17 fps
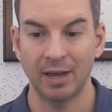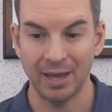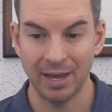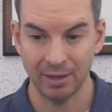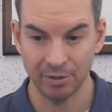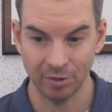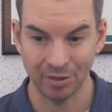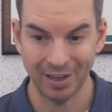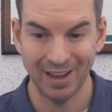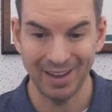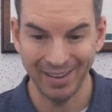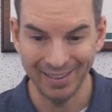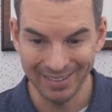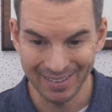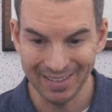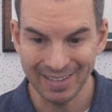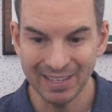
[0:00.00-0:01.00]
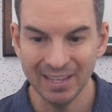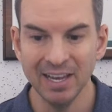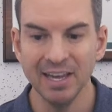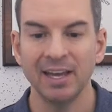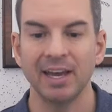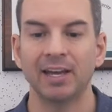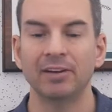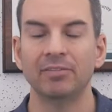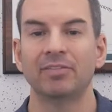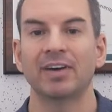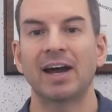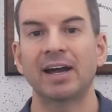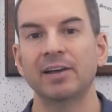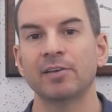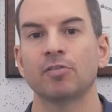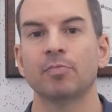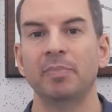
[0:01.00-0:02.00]
SID, and
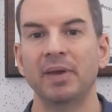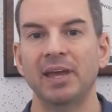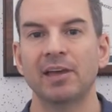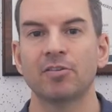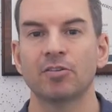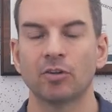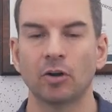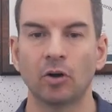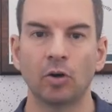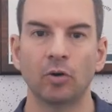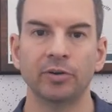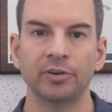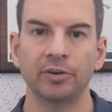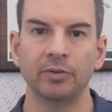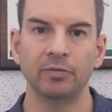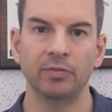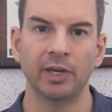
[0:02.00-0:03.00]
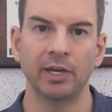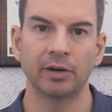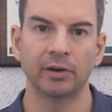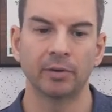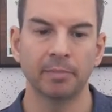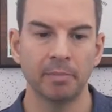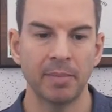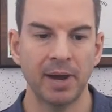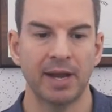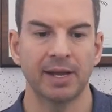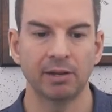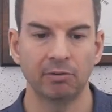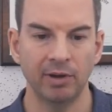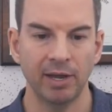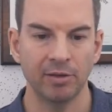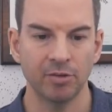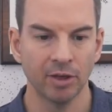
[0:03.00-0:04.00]
that is based on their MAC
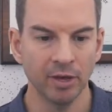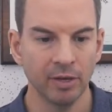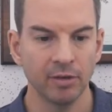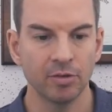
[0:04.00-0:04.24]
address.